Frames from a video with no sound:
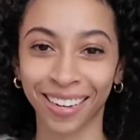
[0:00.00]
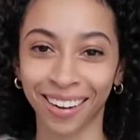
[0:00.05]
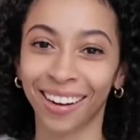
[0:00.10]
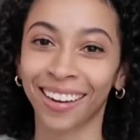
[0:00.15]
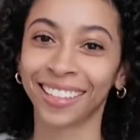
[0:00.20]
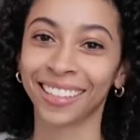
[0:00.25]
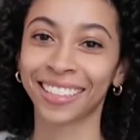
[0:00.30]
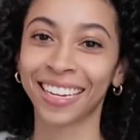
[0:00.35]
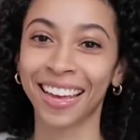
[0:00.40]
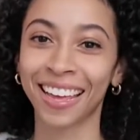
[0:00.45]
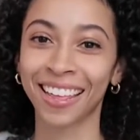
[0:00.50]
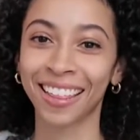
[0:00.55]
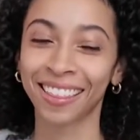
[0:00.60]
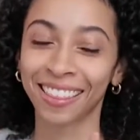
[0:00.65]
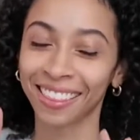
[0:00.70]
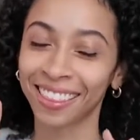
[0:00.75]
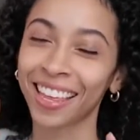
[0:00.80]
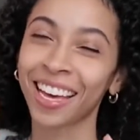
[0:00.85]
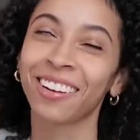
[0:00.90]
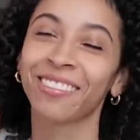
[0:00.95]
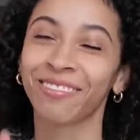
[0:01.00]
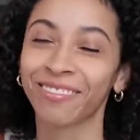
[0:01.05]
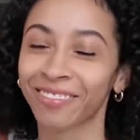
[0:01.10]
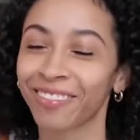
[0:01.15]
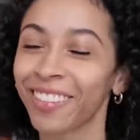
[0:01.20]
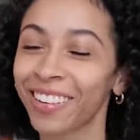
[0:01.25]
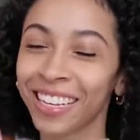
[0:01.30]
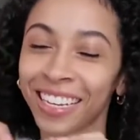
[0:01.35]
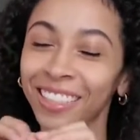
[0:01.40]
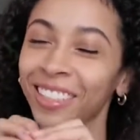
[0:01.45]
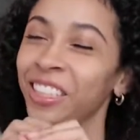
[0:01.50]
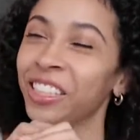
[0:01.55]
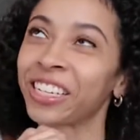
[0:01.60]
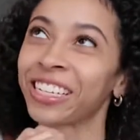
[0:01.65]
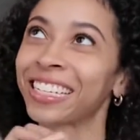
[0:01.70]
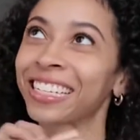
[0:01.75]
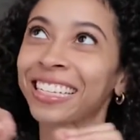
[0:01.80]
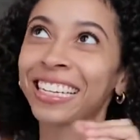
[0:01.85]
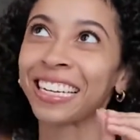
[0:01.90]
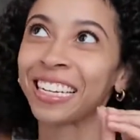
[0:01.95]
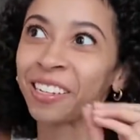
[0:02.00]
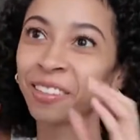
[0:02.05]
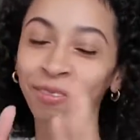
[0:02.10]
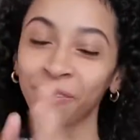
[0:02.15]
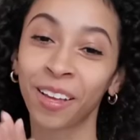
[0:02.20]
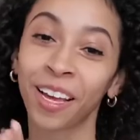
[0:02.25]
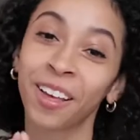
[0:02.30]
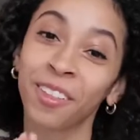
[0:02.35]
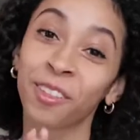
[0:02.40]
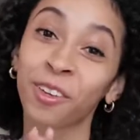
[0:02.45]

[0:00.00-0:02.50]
content that are just like,